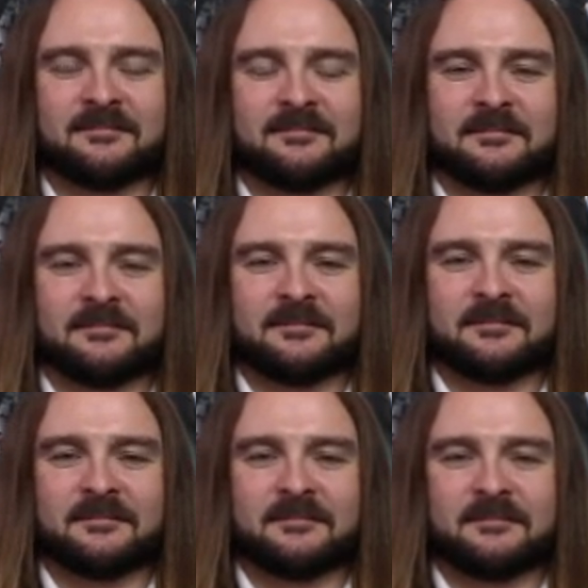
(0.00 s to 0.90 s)

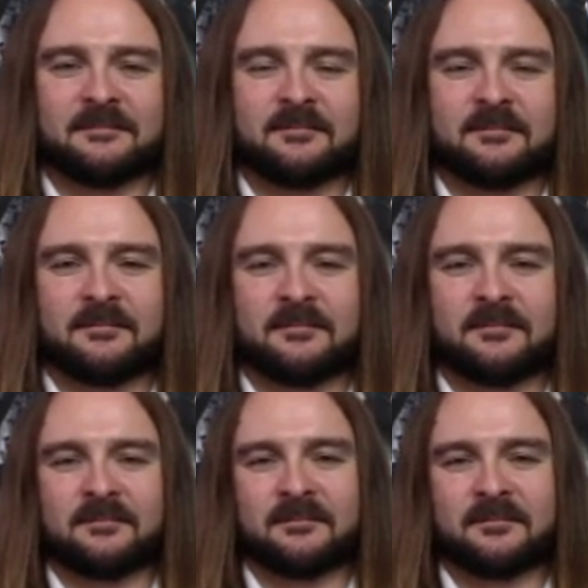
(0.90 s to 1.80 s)

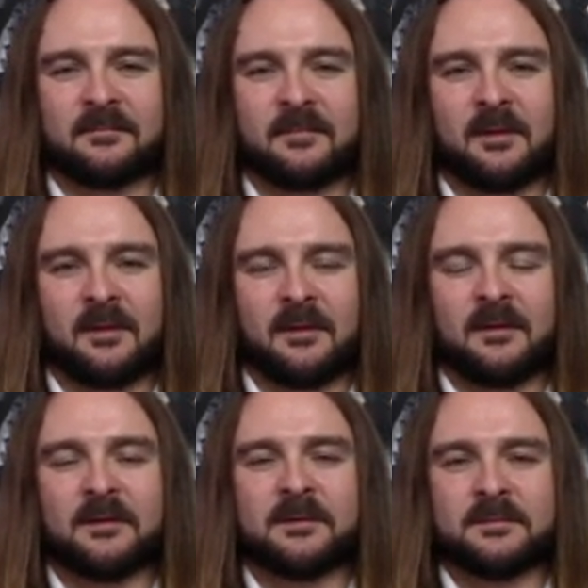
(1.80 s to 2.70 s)

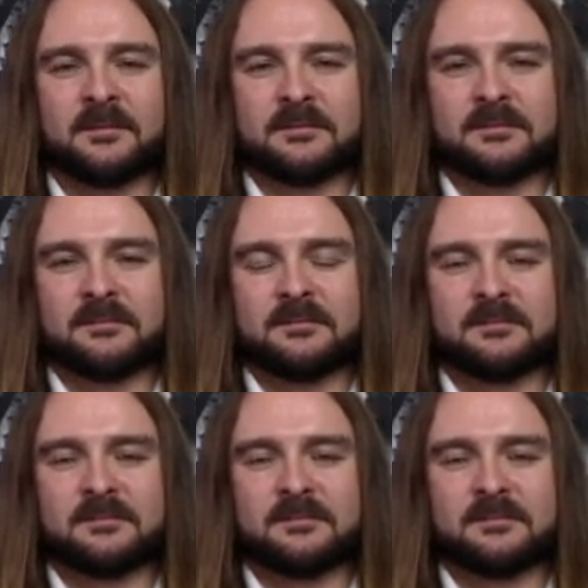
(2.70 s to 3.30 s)
(silent)